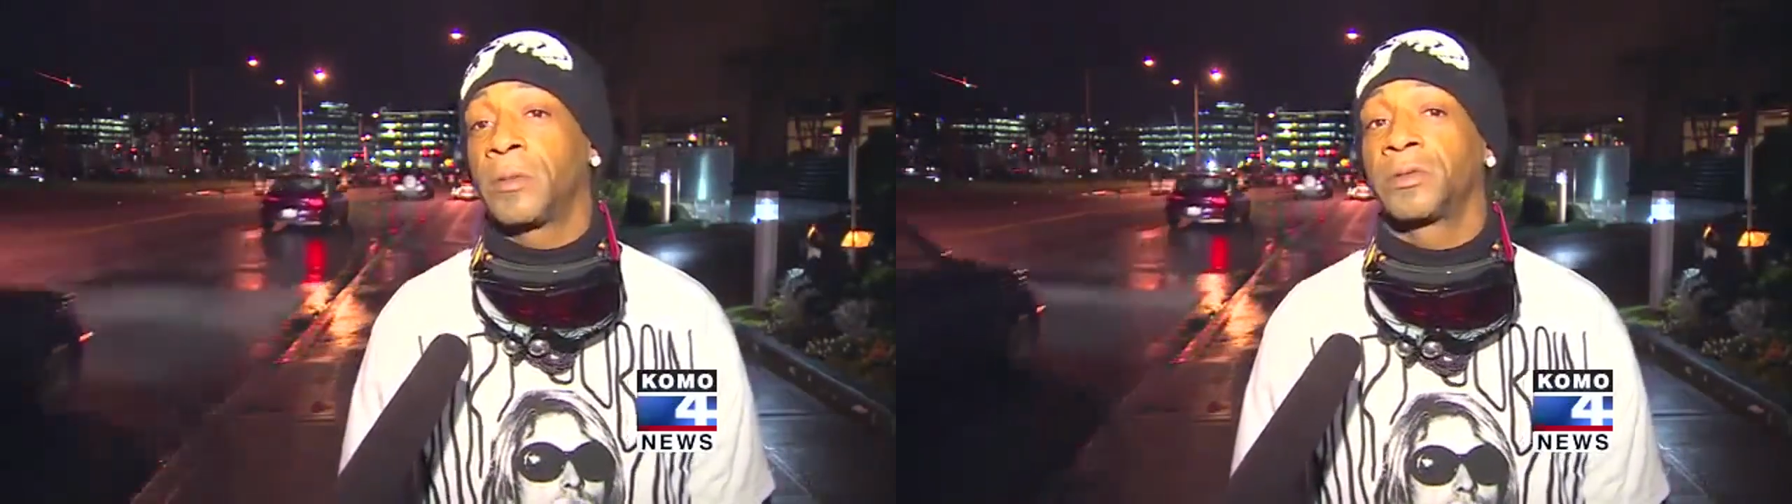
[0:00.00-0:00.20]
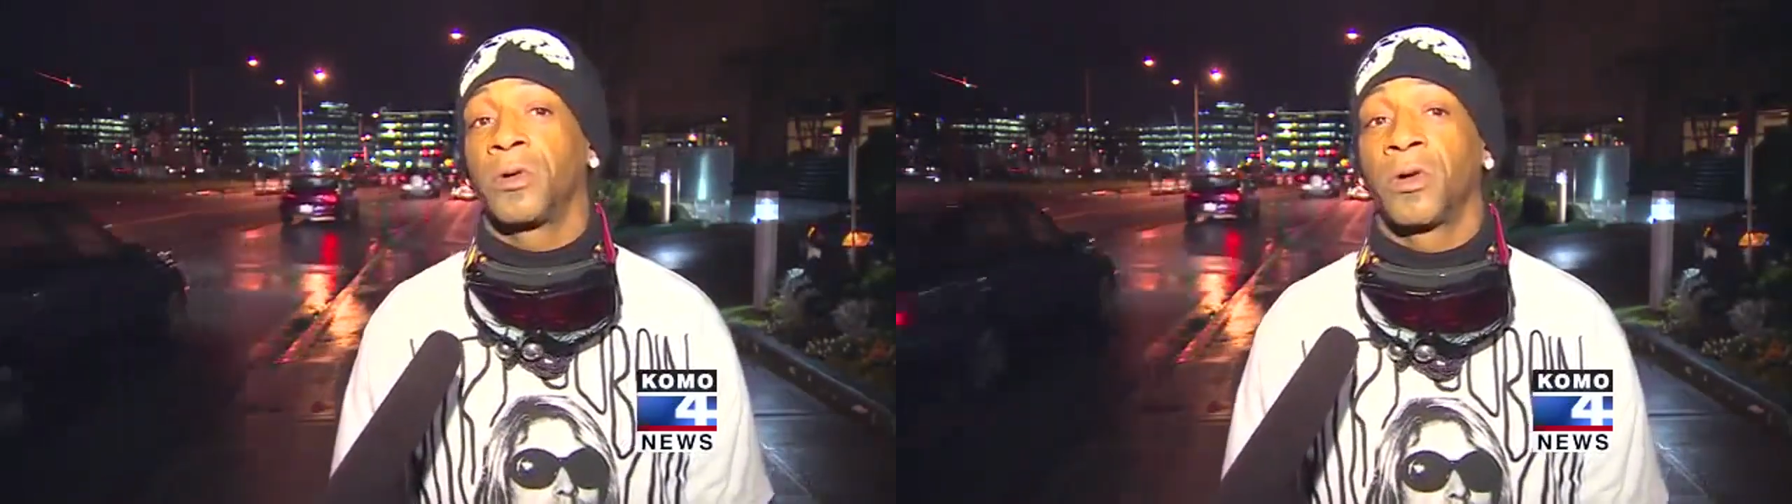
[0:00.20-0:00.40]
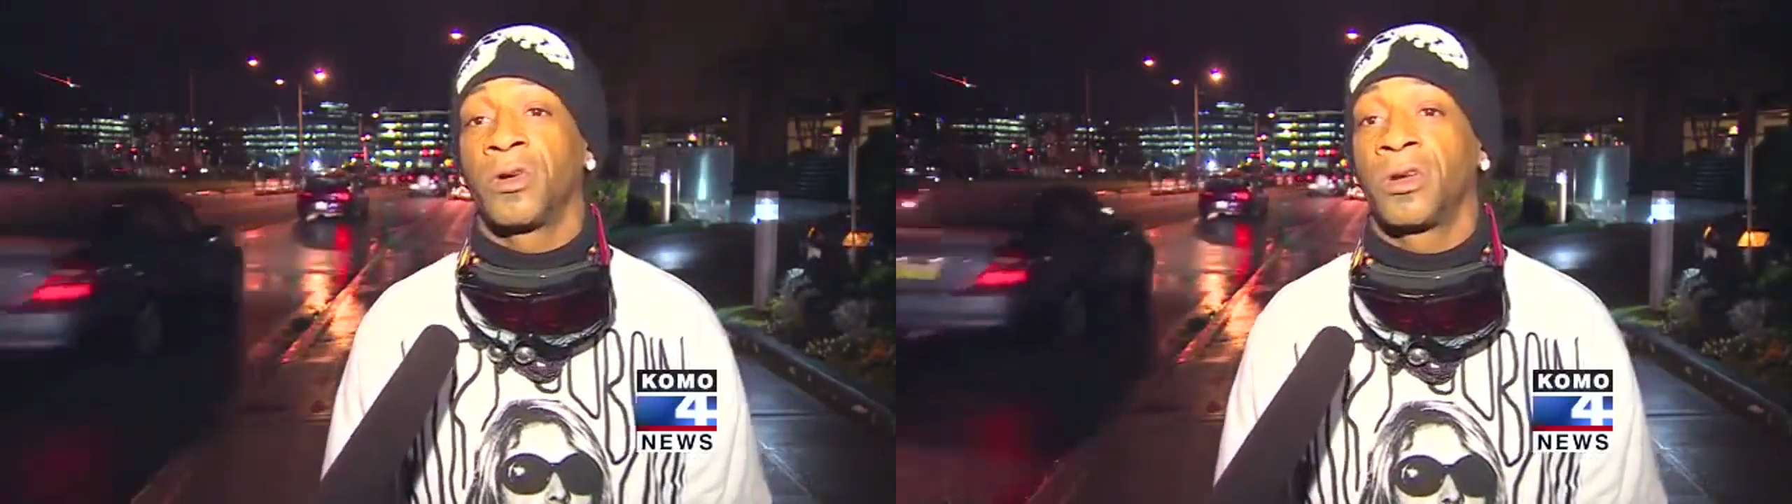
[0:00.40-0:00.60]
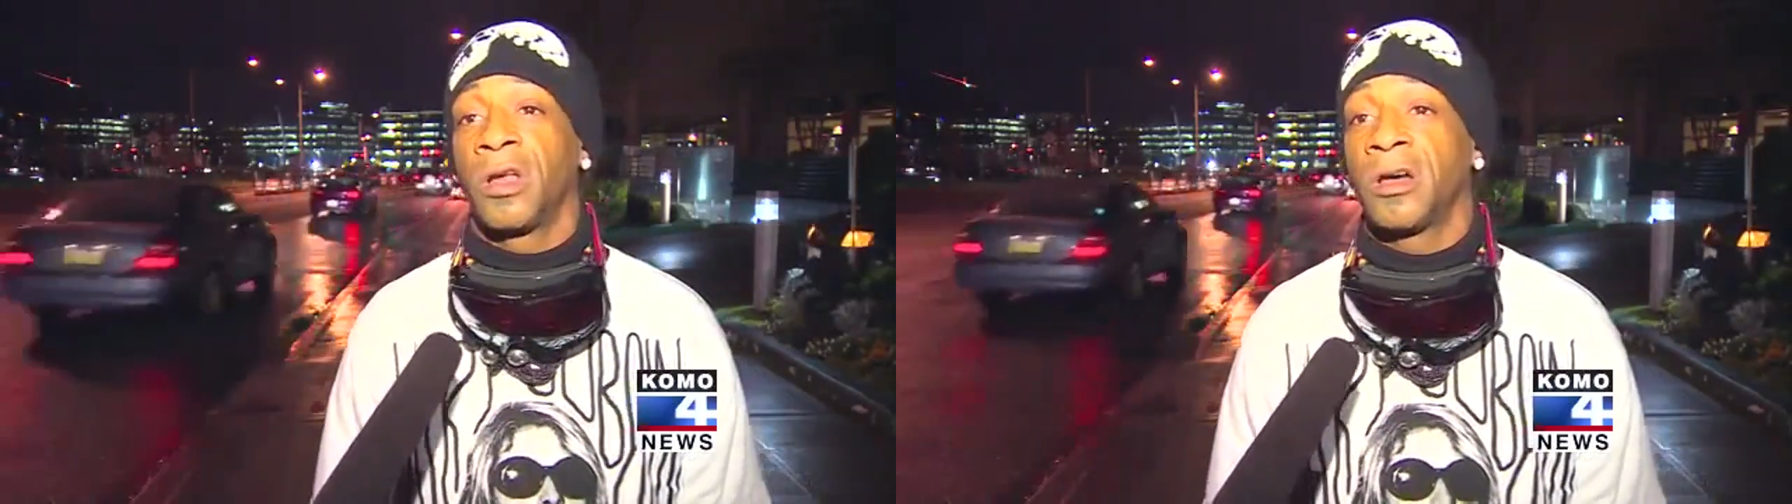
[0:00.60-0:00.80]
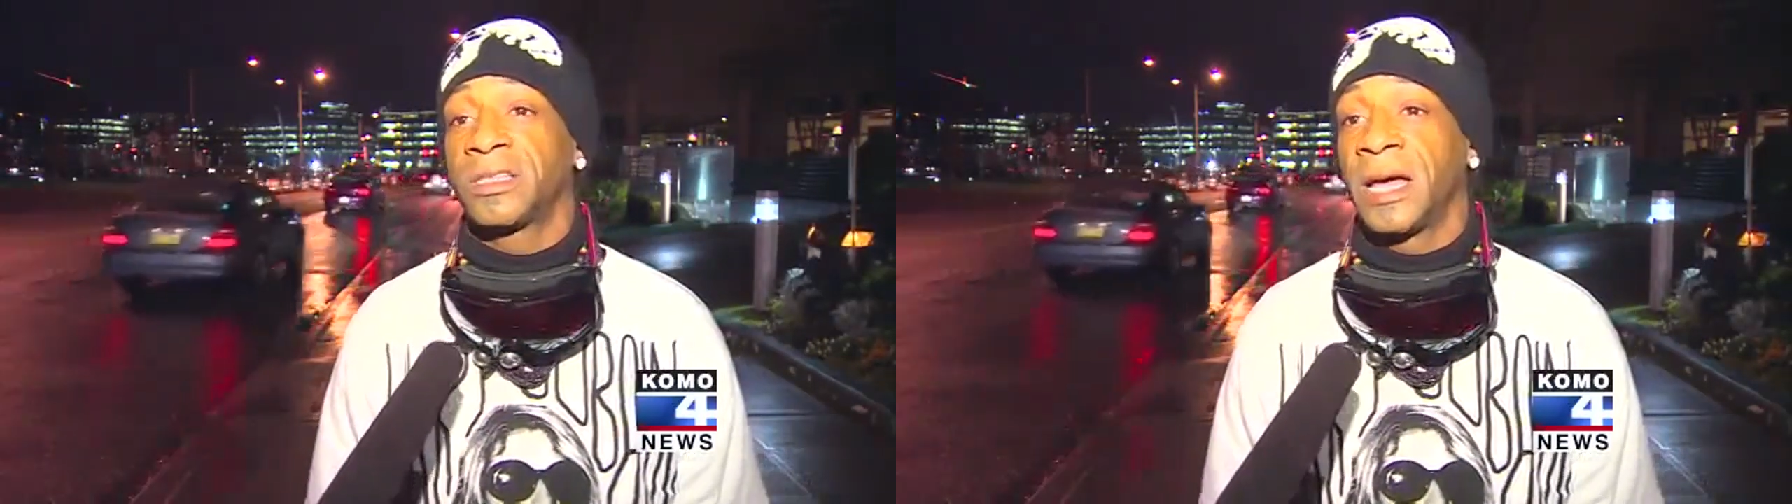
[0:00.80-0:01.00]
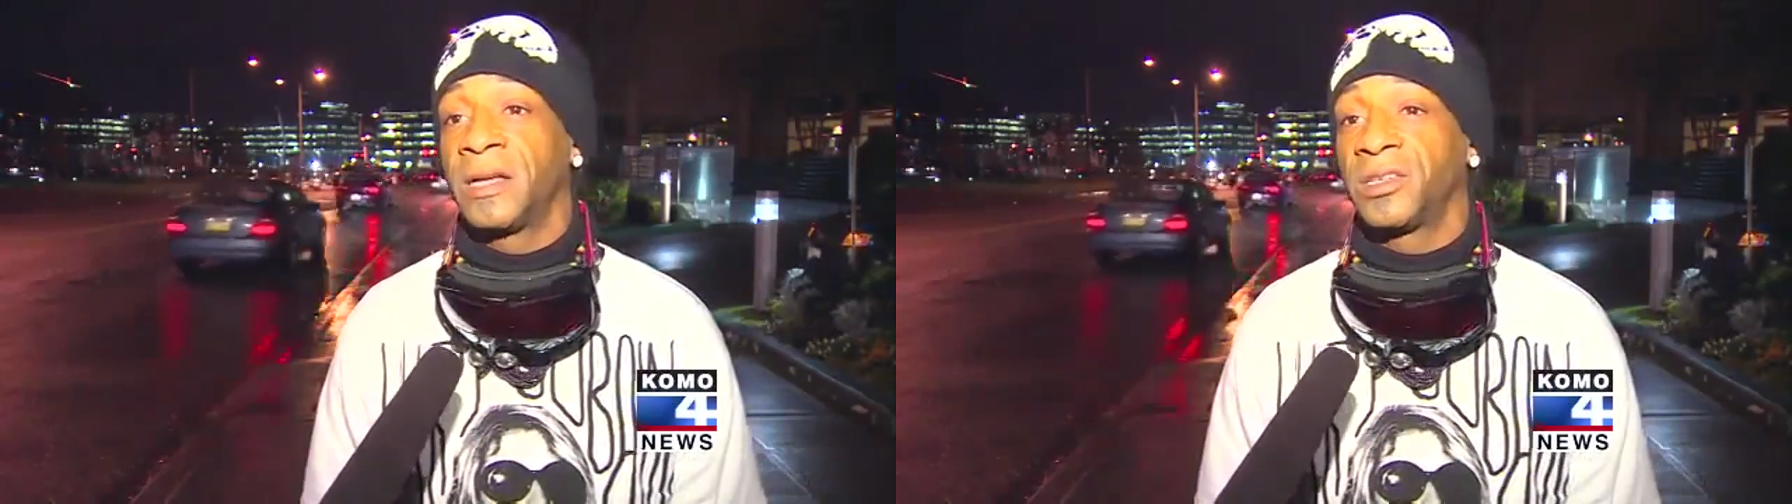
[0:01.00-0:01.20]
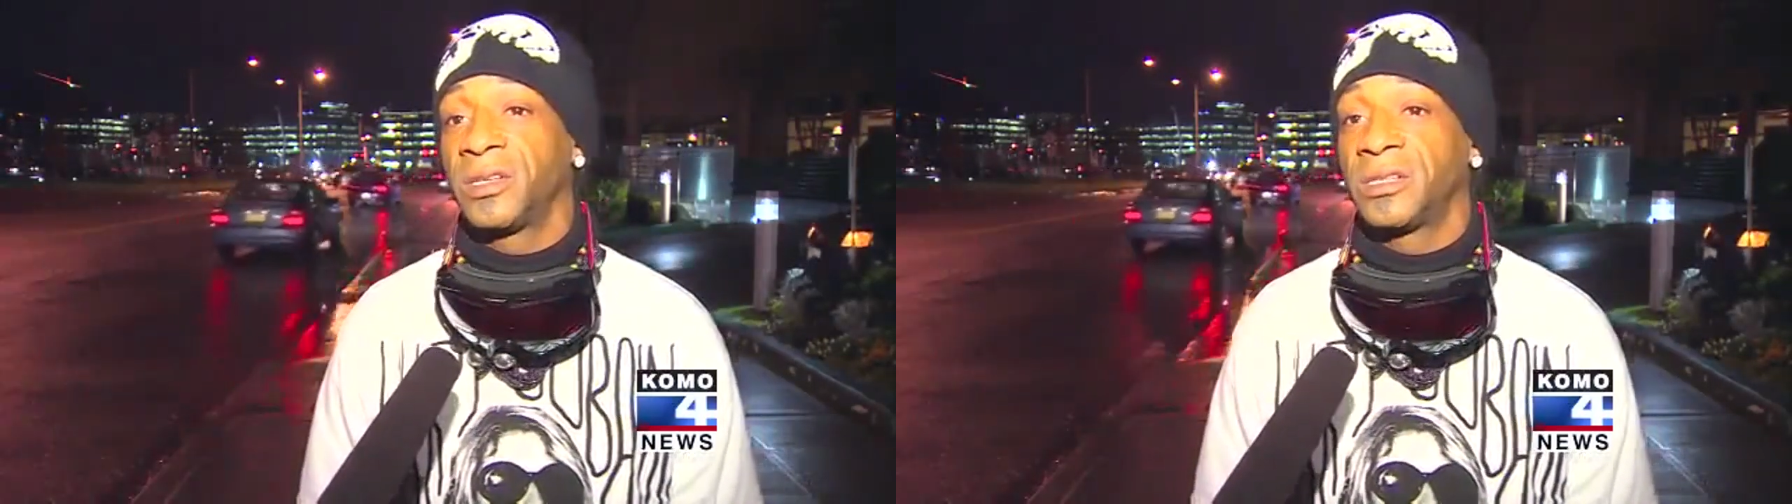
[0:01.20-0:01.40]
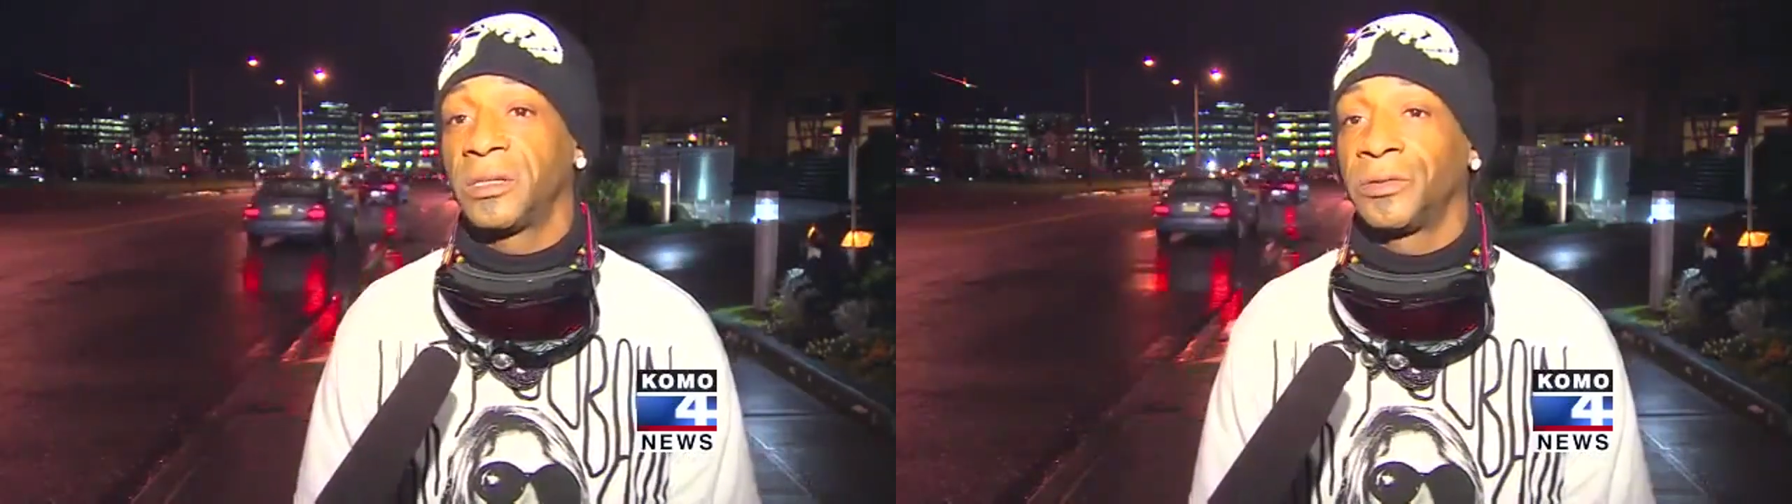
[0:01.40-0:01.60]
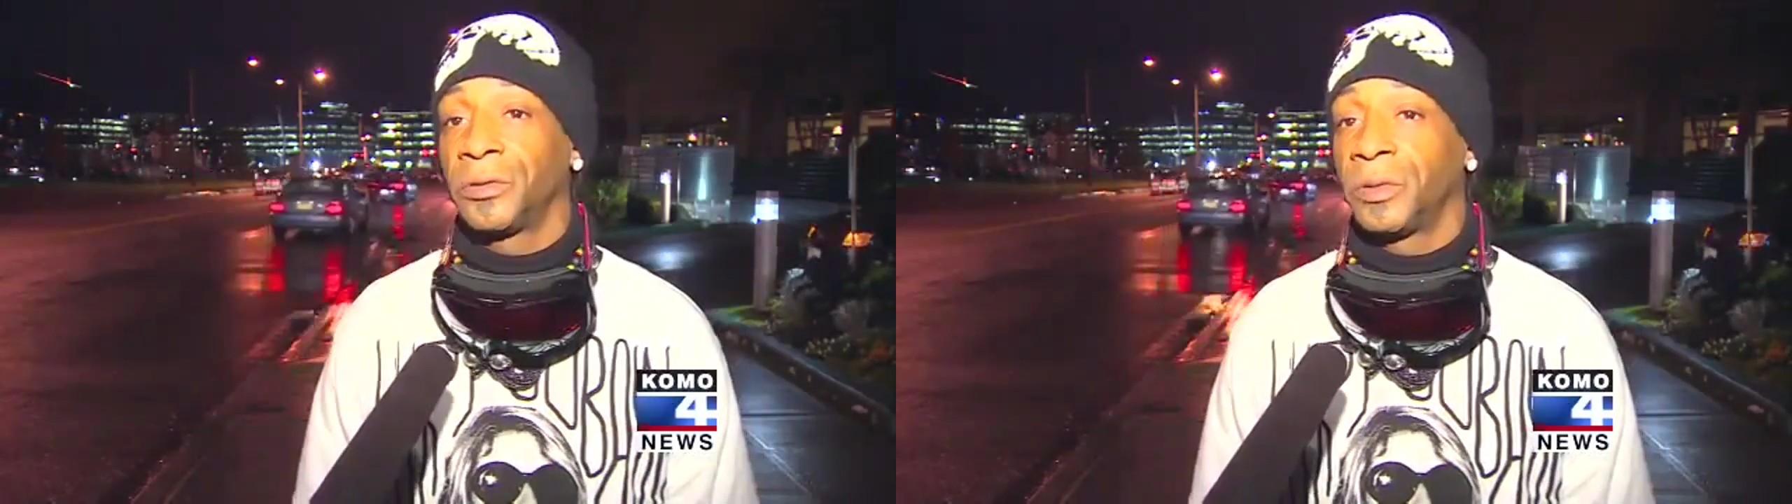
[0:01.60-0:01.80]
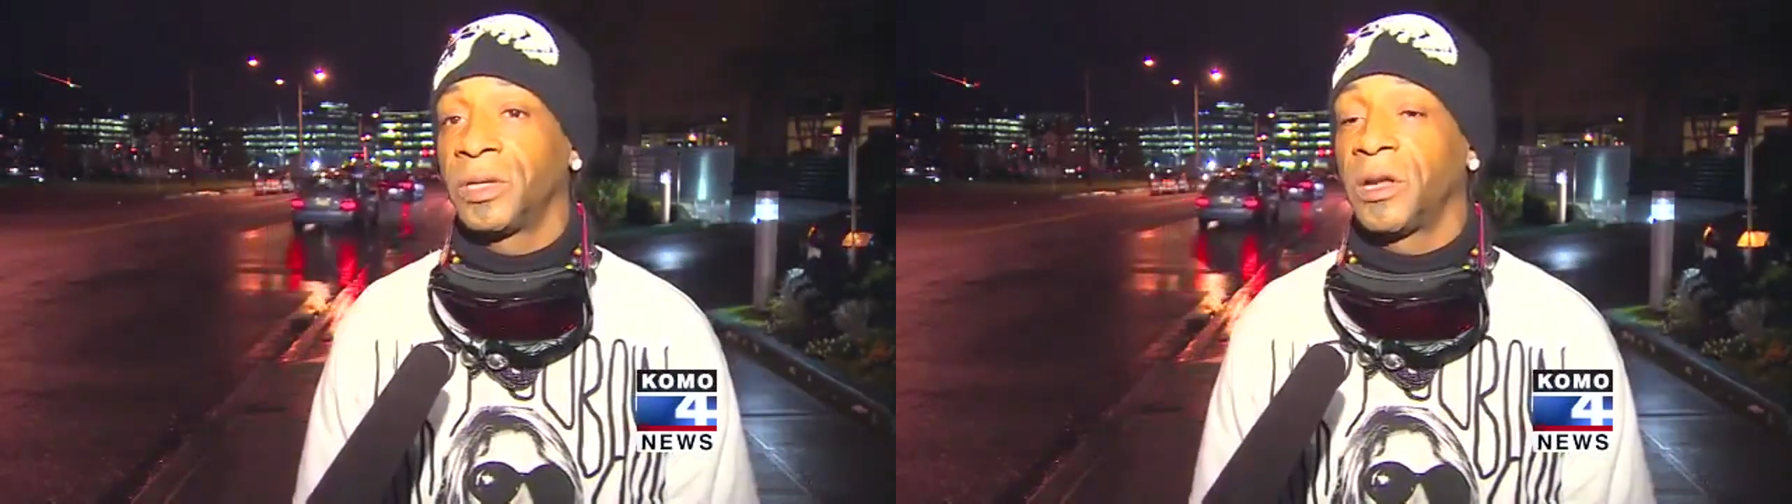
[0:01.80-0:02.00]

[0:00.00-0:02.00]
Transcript: I was going to go to Los Angeles and do it